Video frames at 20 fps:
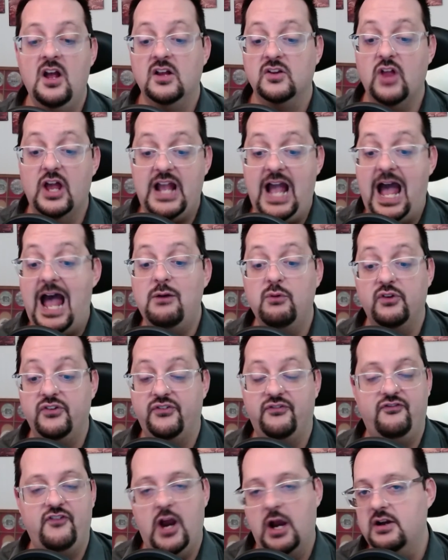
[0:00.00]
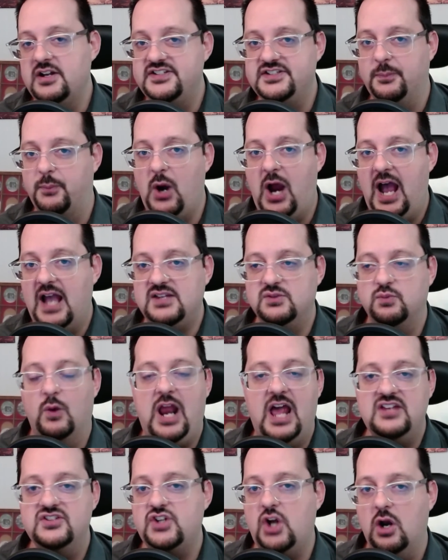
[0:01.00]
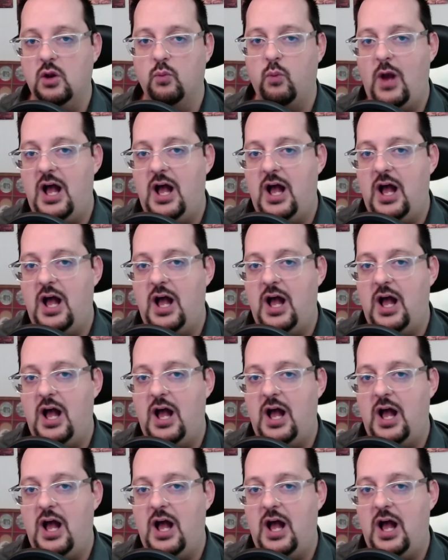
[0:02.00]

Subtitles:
Like, I was very surprised. When I started